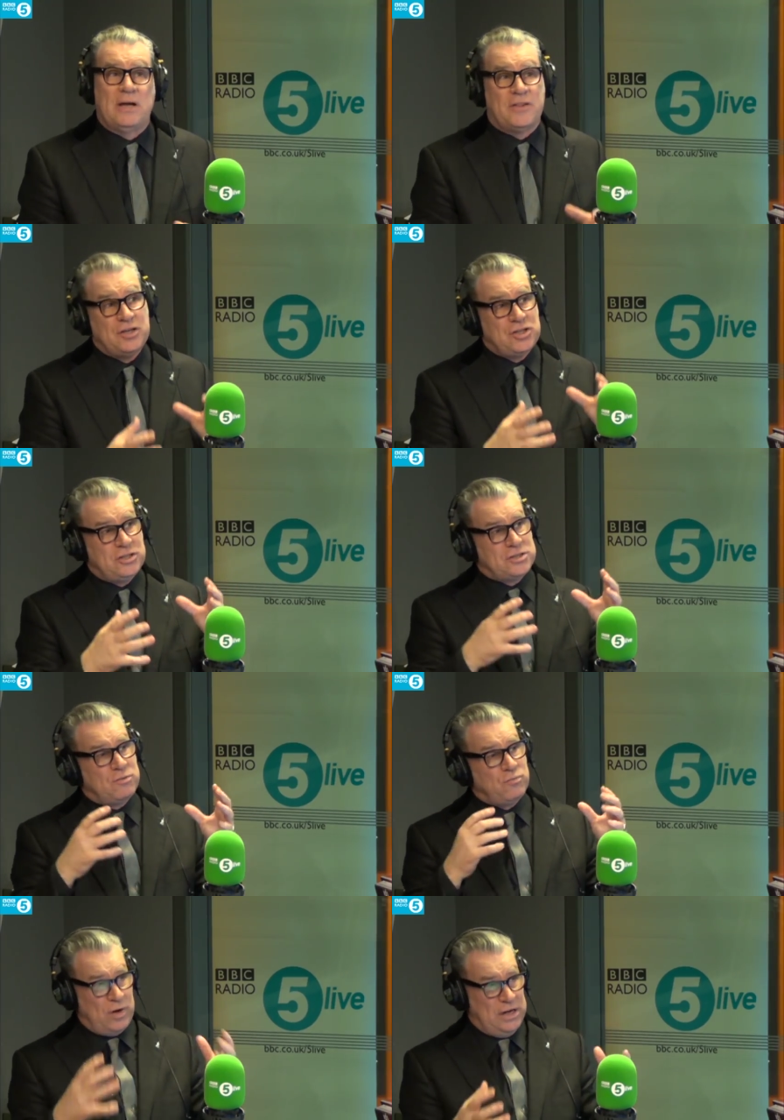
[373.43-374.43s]
I think she does it
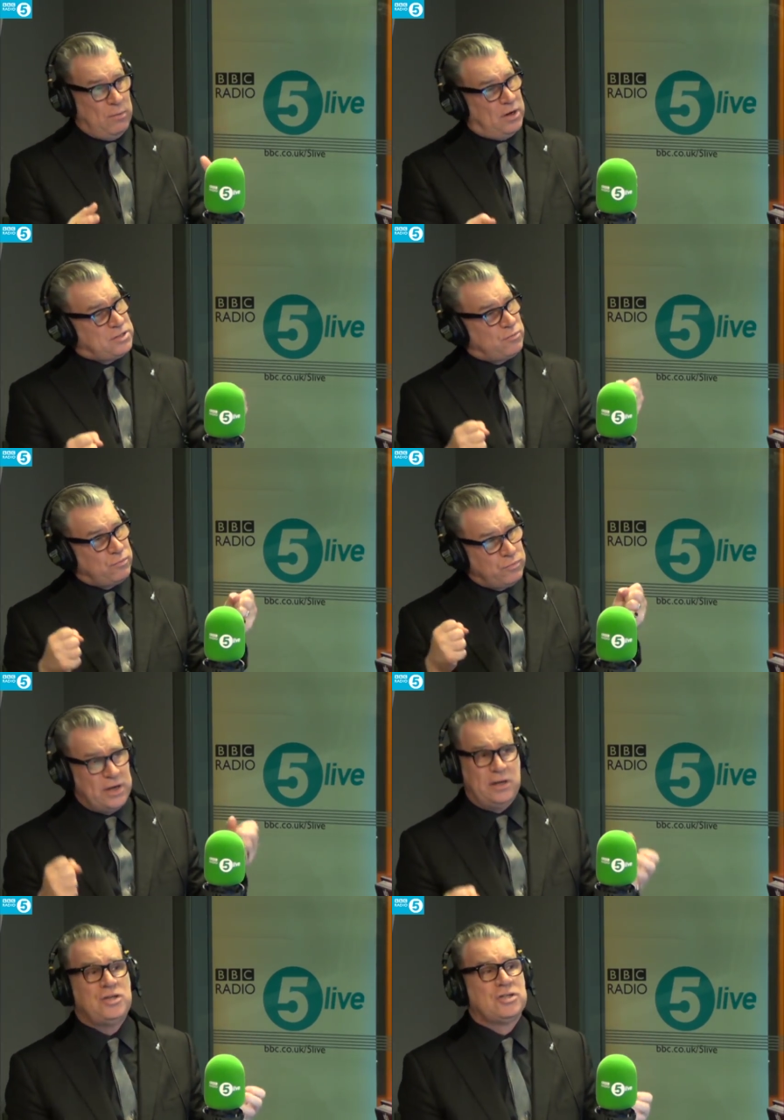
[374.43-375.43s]
really well. It's a
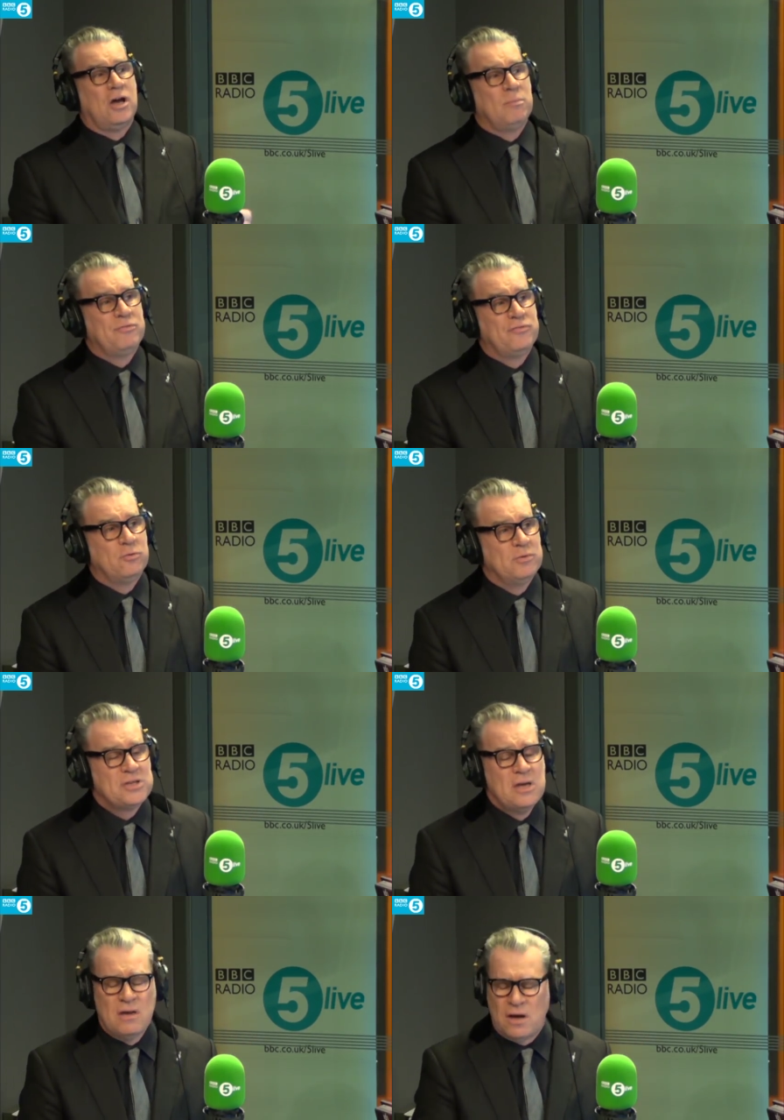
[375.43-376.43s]
really sharp performance.
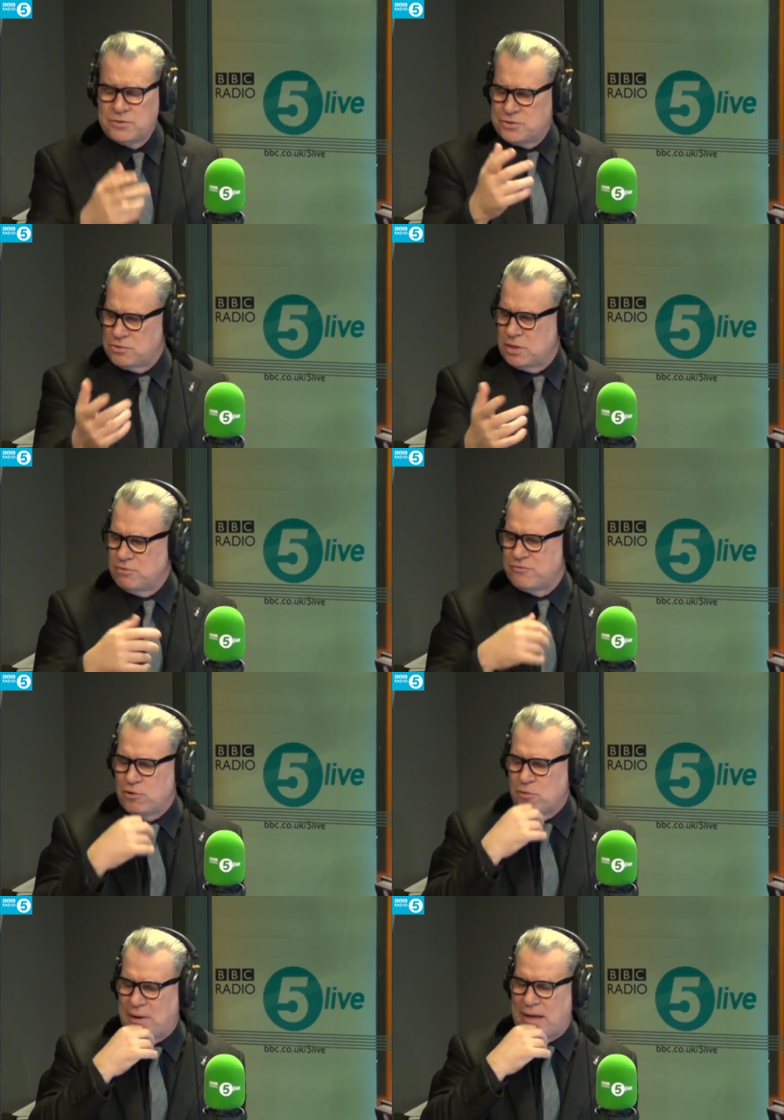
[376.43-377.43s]
I was talking
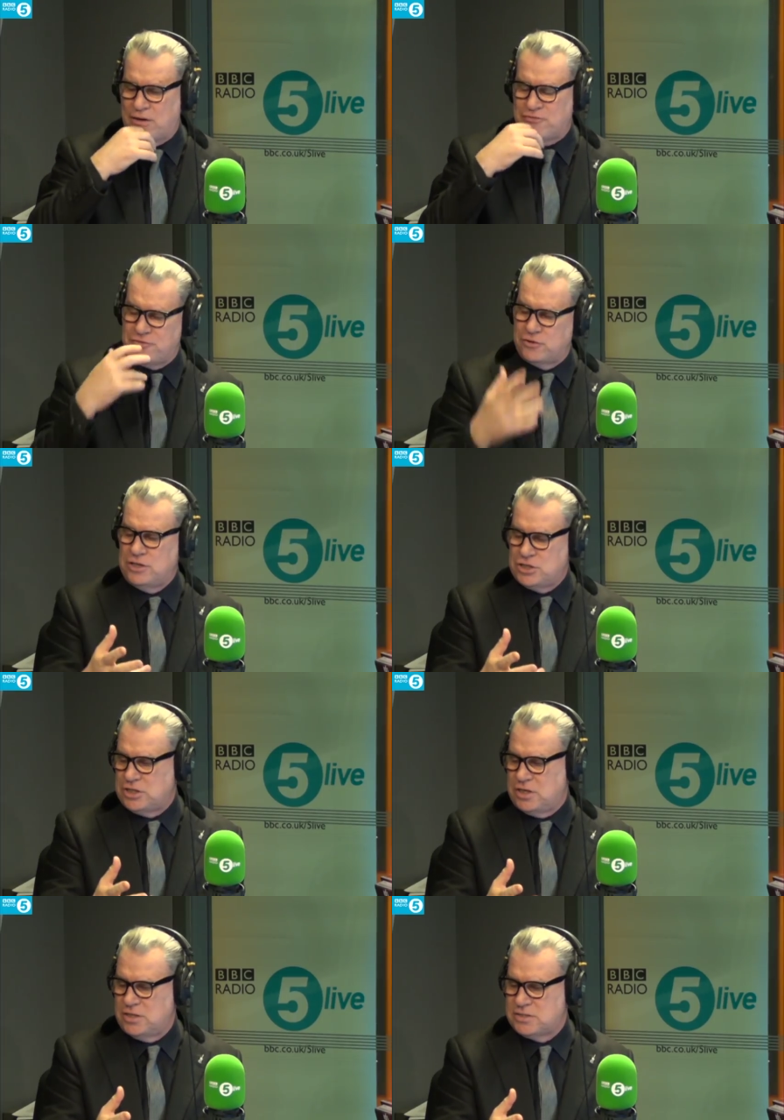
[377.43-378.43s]
before about how funny
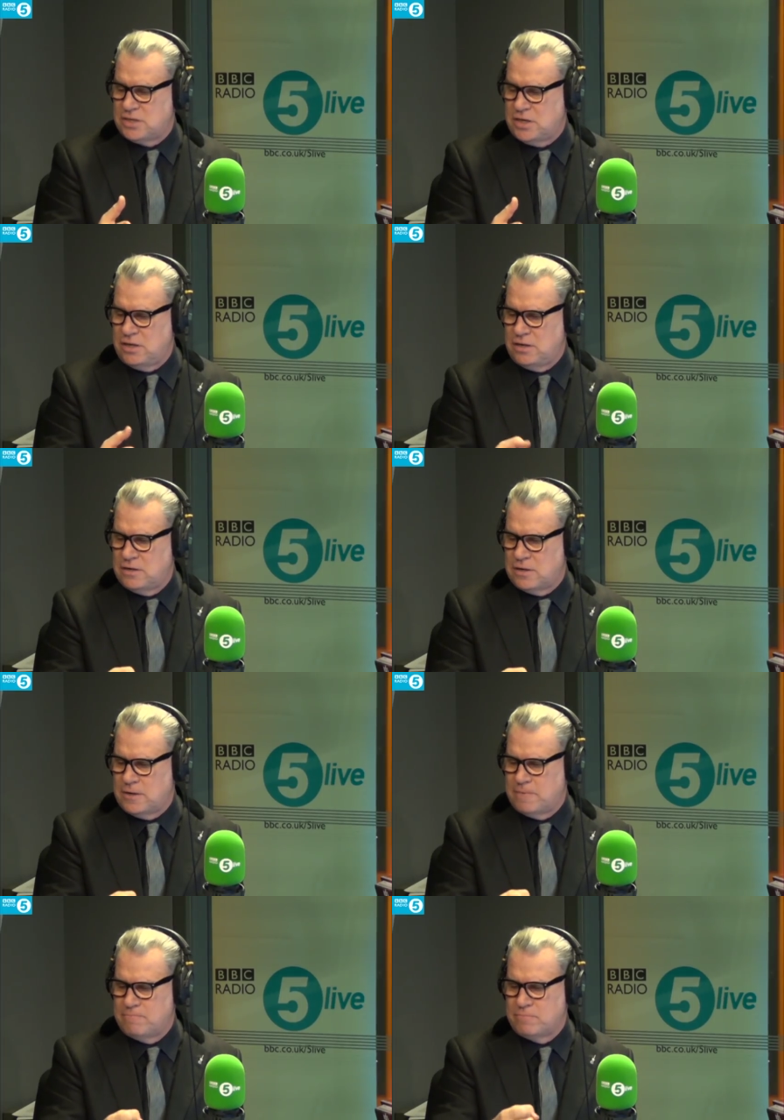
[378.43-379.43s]
she is in
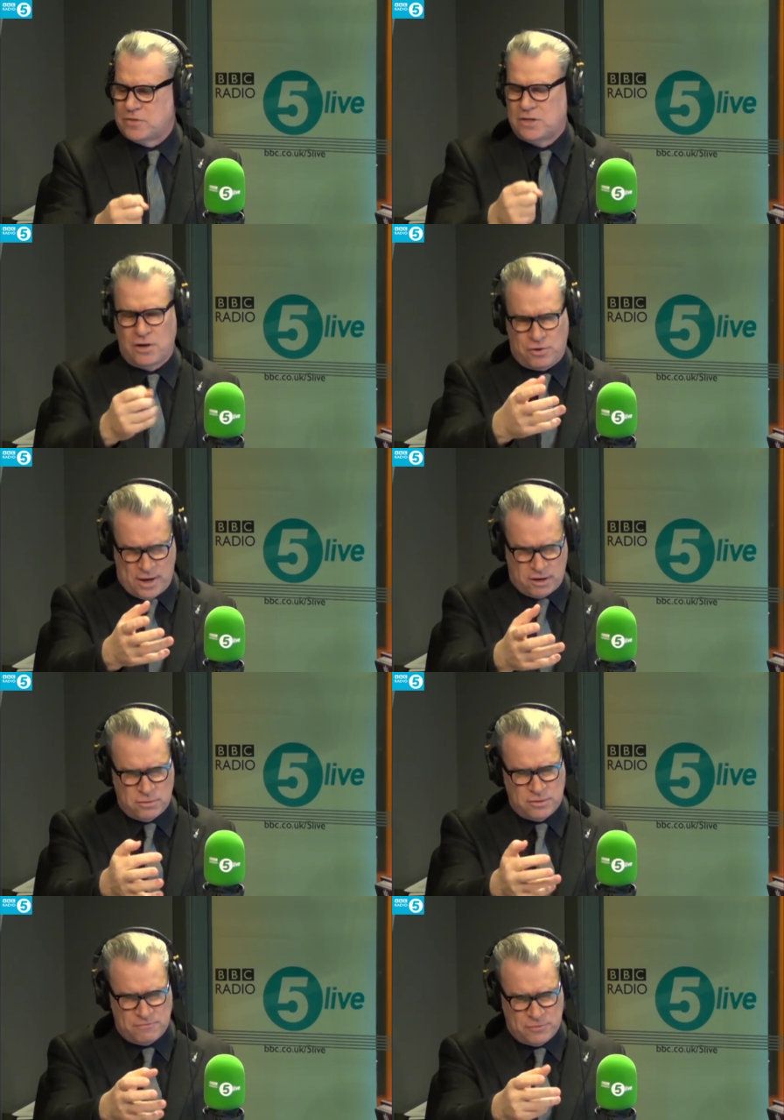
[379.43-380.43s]
um, The Nutcracker
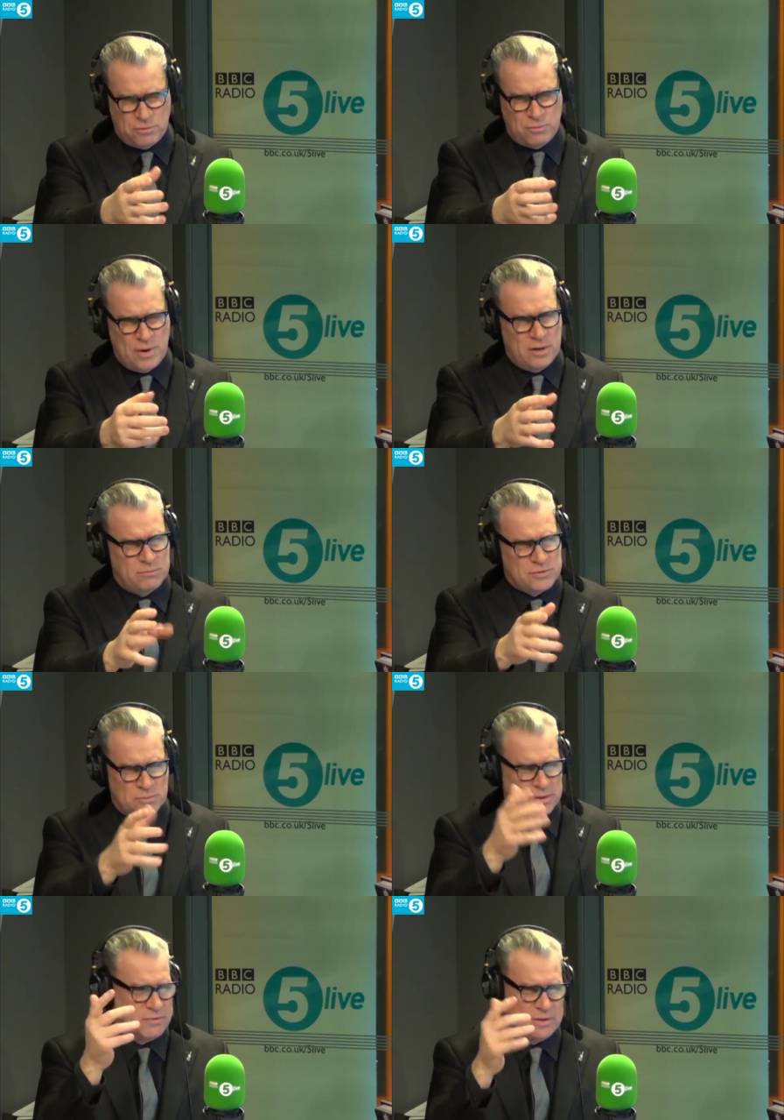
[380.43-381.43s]
and the Four Realms or
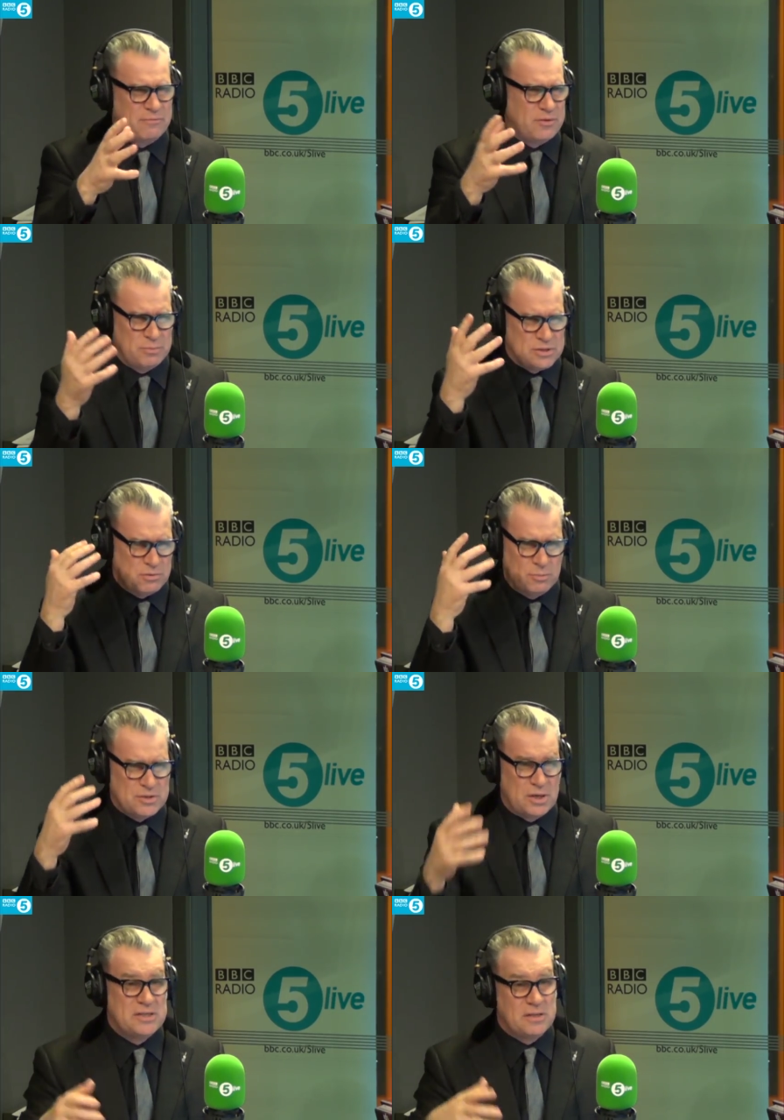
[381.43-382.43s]
whatever that film is called,
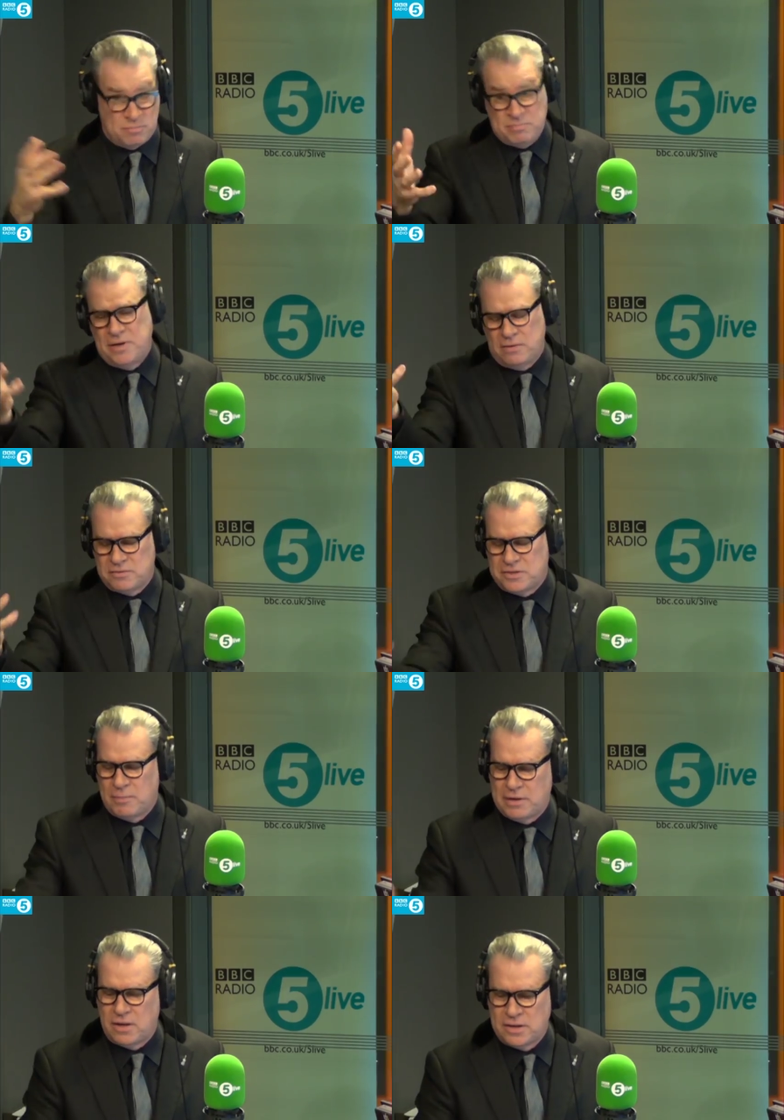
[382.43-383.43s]
which I said the only thing
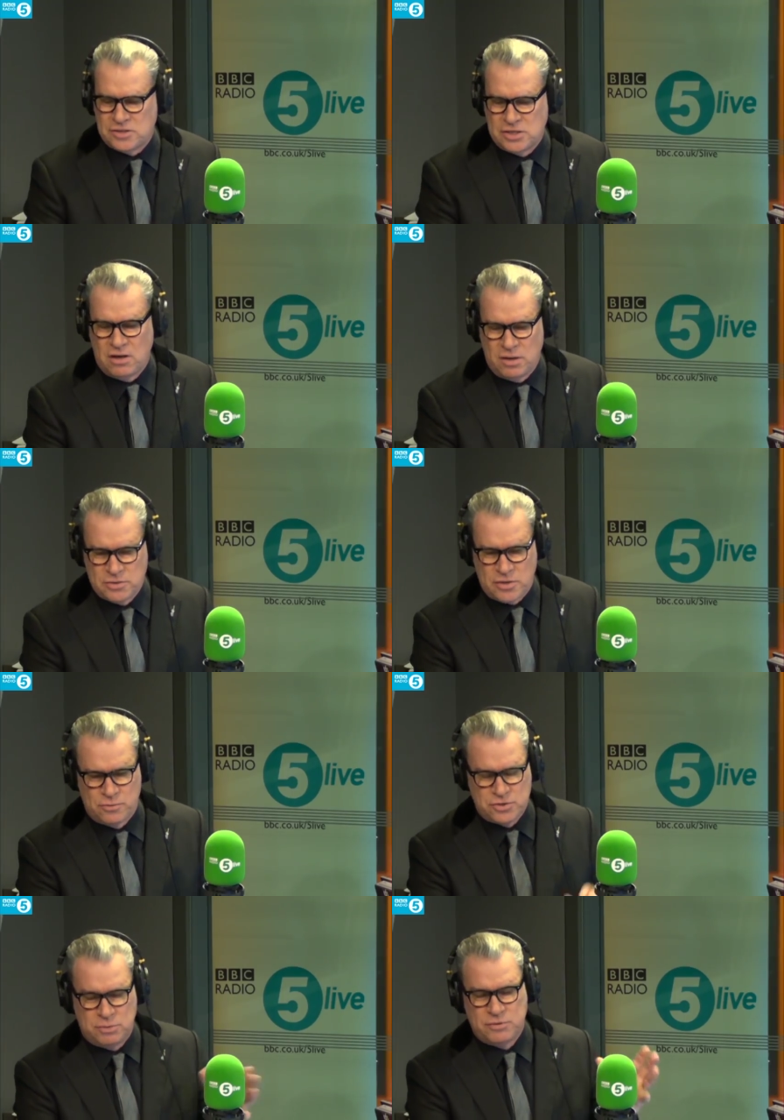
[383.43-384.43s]
about it I actually liked was I
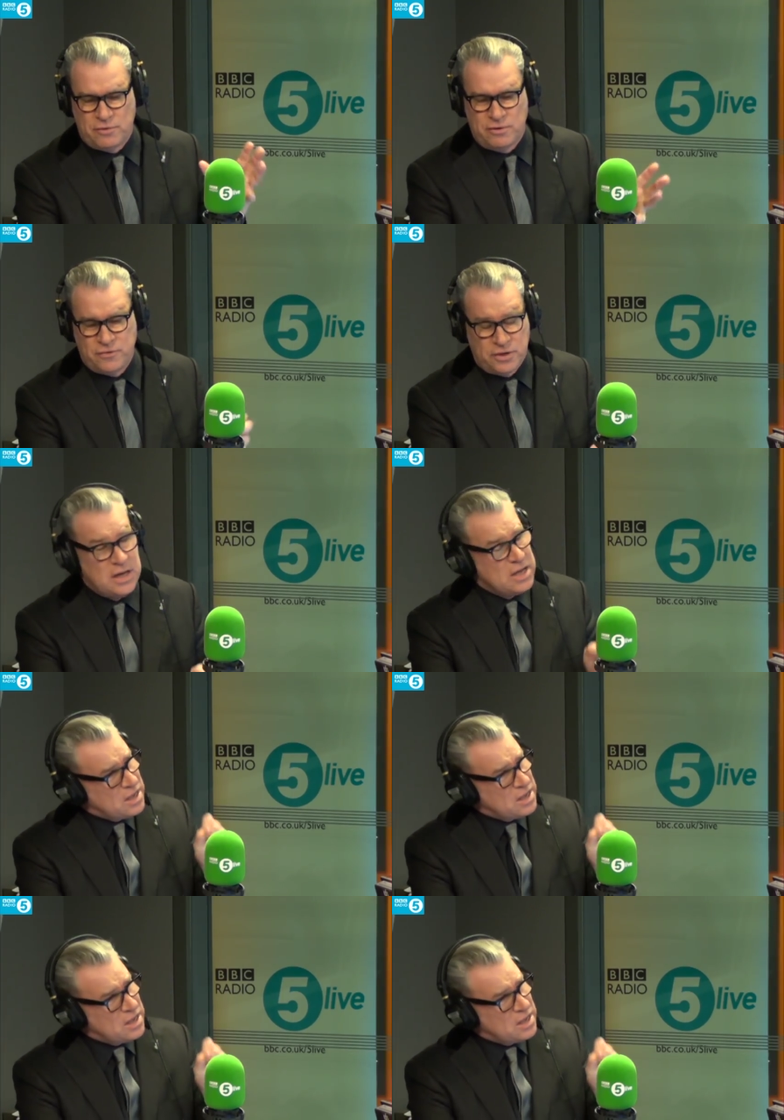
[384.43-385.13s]
thought she was very funny.